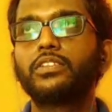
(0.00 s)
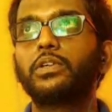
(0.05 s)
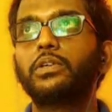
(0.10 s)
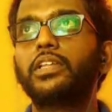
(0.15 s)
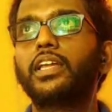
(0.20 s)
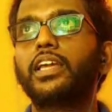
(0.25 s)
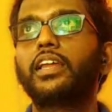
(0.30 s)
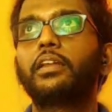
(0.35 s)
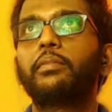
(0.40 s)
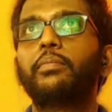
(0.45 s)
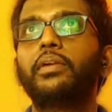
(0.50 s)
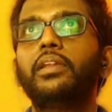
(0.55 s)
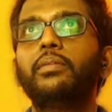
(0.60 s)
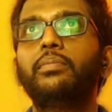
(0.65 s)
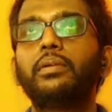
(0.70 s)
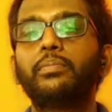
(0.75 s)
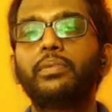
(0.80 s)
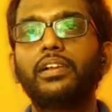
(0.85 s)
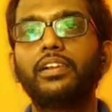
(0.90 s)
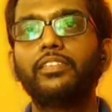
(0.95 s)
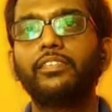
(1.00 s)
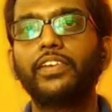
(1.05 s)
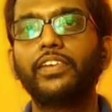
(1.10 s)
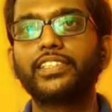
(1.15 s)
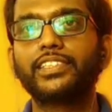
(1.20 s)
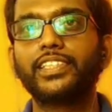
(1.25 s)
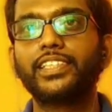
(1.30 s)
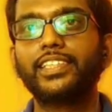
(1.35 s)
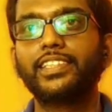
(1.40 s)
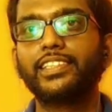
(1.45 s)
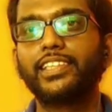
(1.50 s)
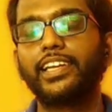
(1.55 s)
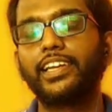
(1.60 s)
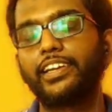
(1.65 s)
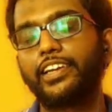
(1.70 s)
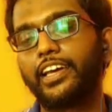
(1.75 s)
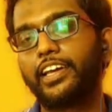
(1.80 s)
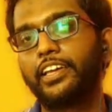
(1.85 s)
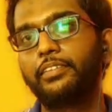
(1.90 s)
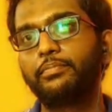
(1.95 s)
So there are many people wasting
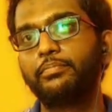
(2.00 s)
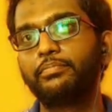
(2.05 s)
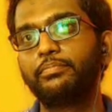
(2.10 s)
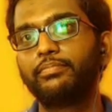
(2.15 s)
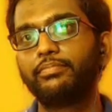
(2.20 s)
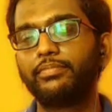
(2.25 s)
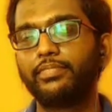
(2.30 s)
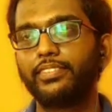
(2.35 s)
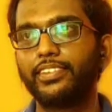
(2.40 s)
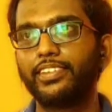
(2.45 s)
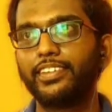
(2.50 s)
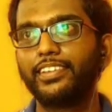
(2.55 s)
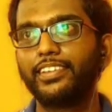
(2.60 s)
their time.